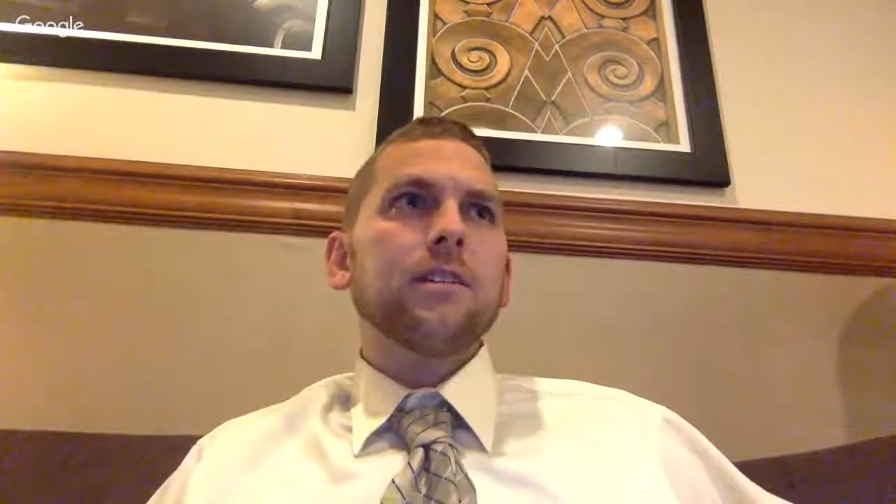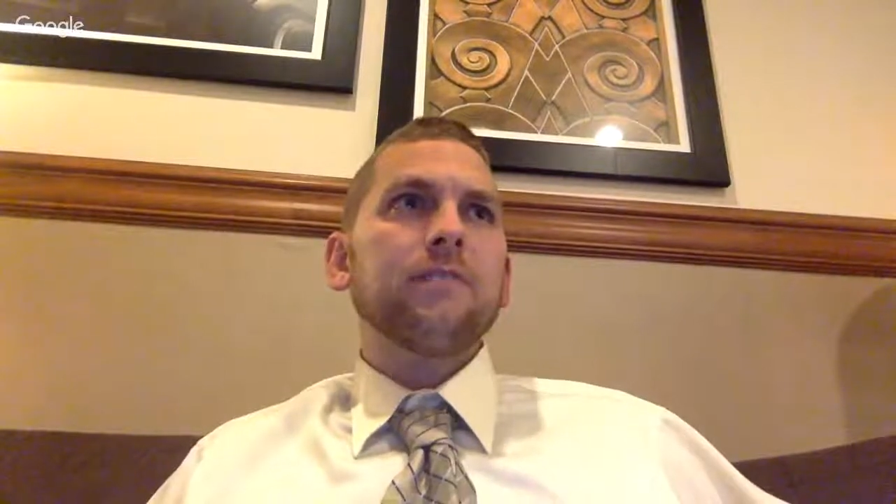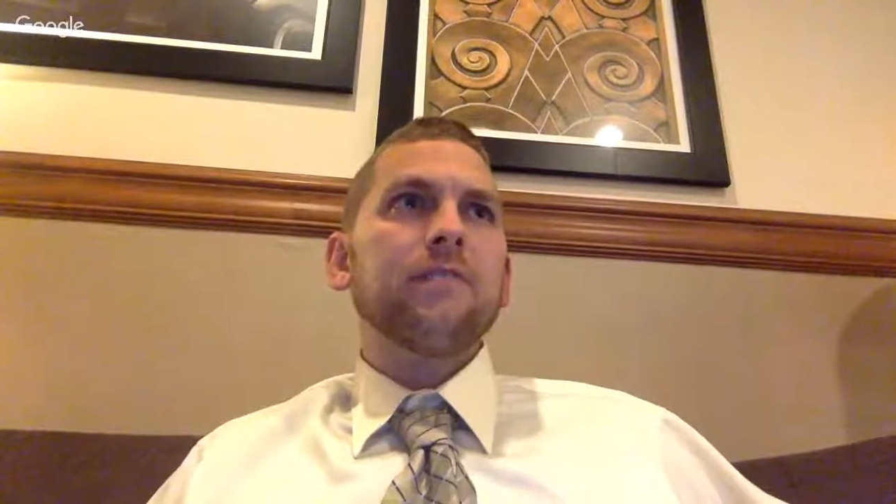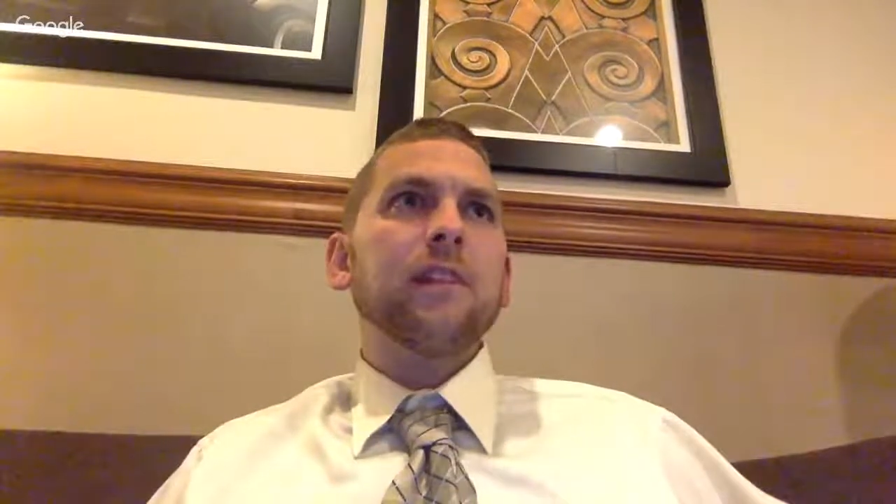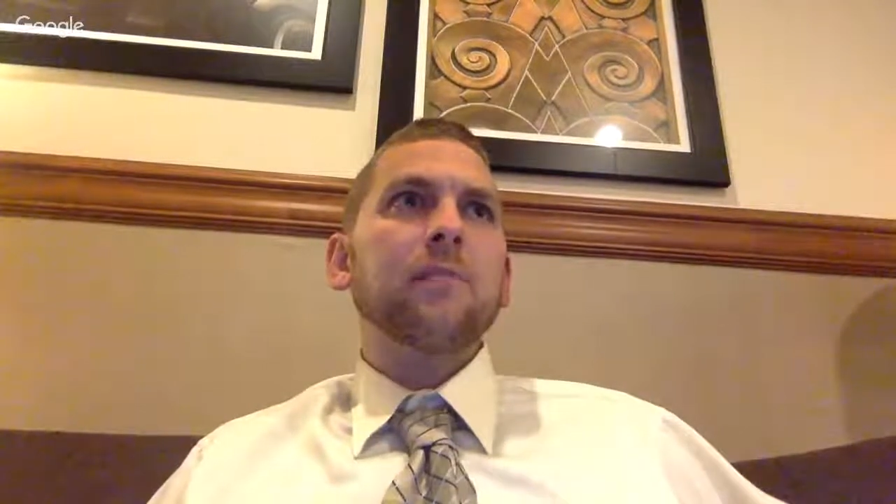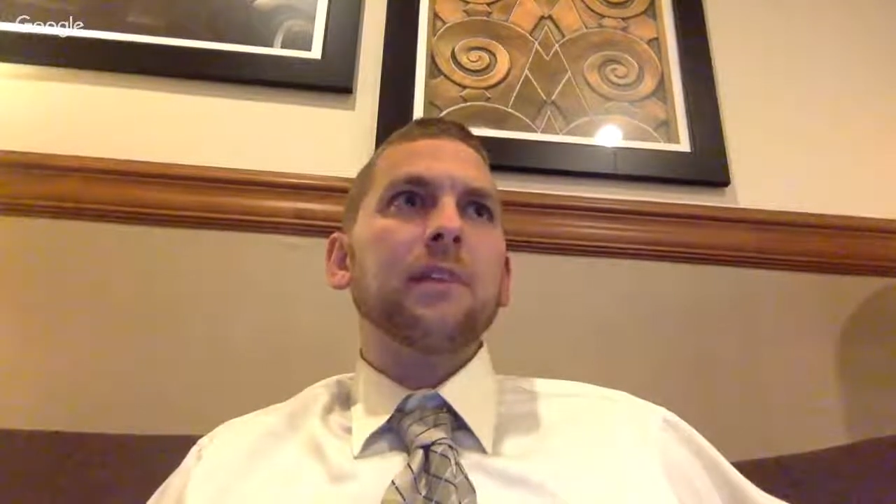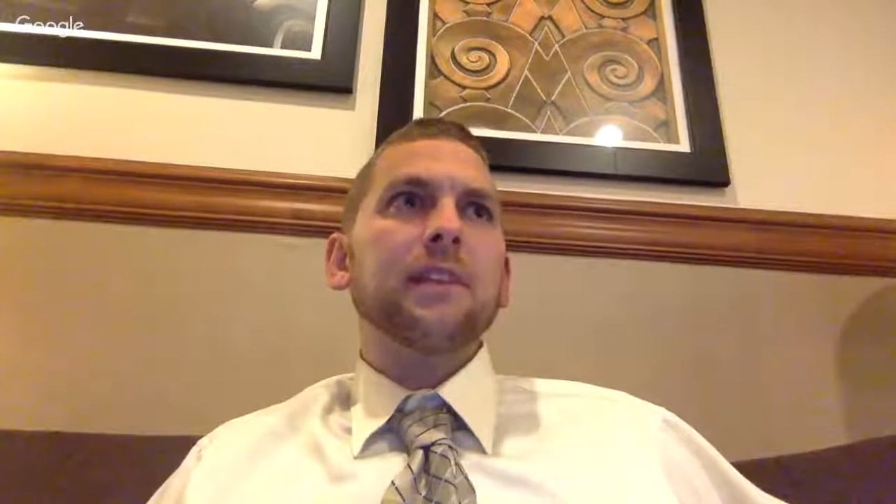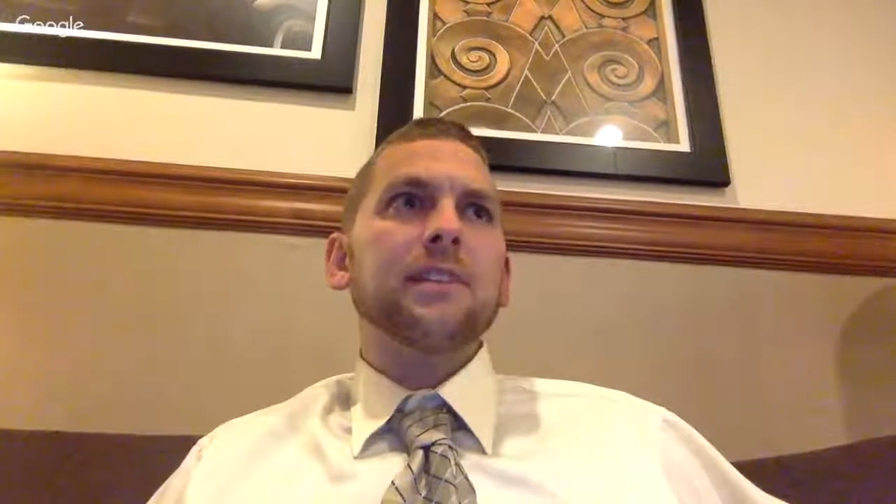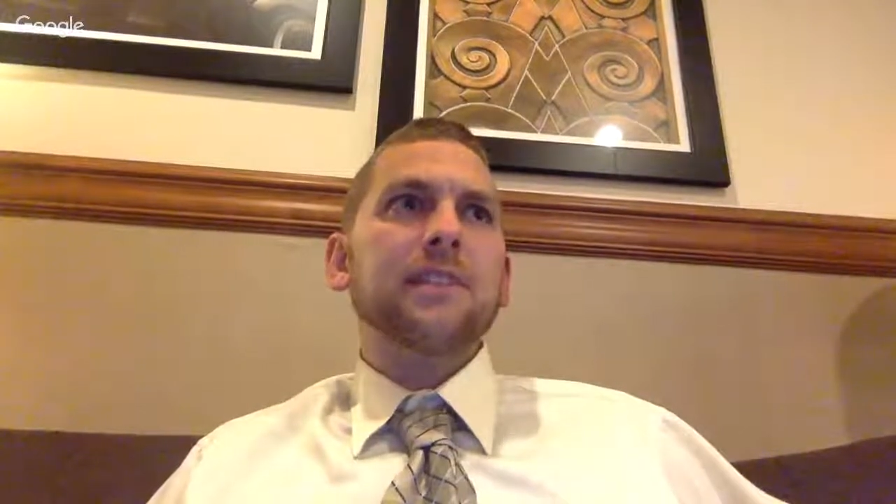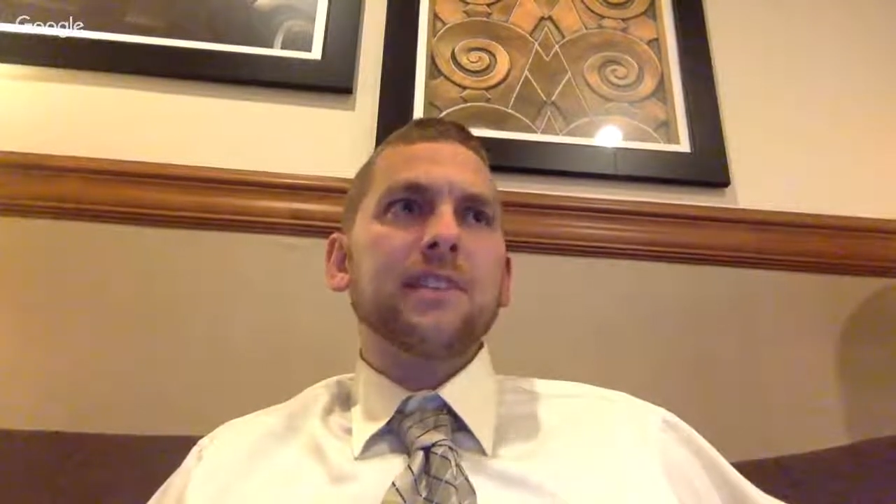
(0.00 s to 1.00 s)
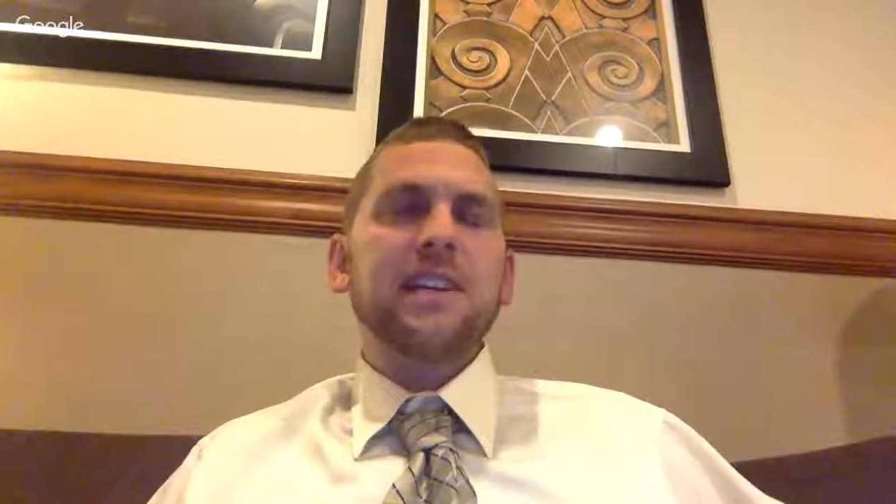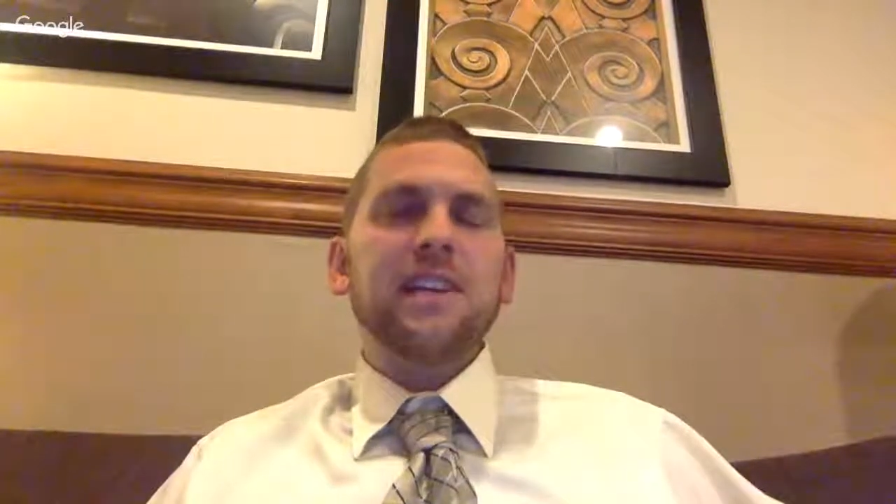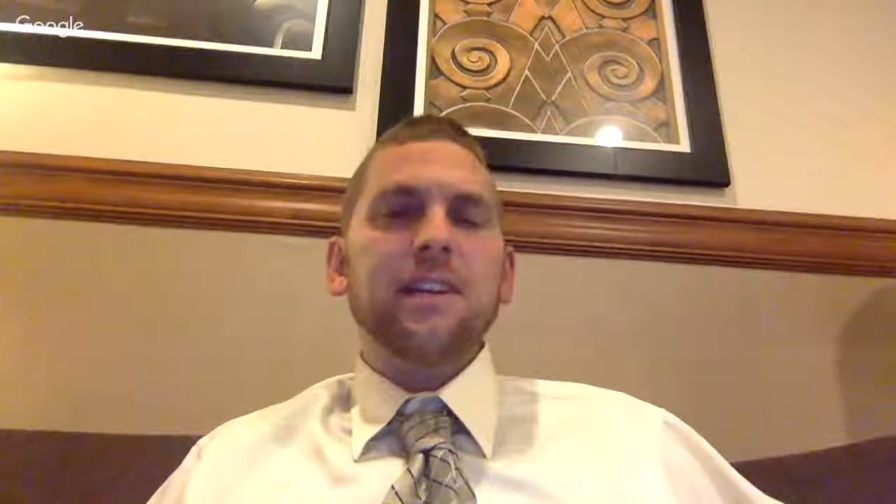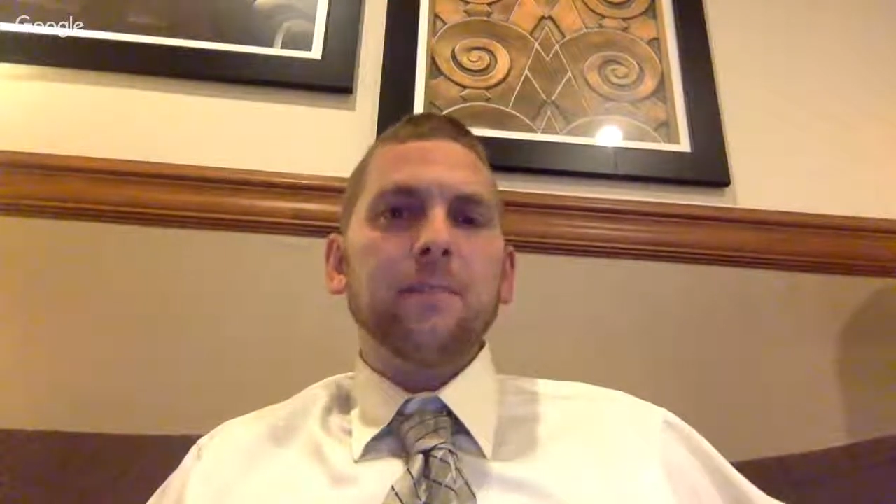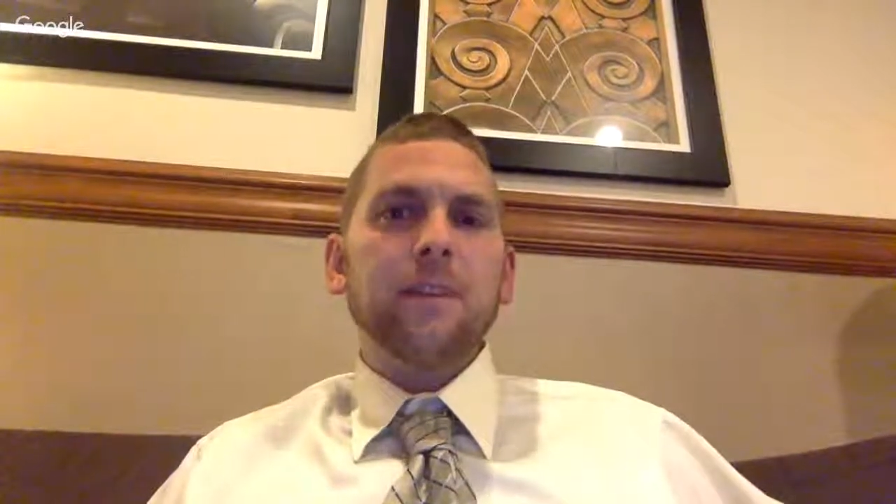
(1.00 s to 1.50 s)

developing as a team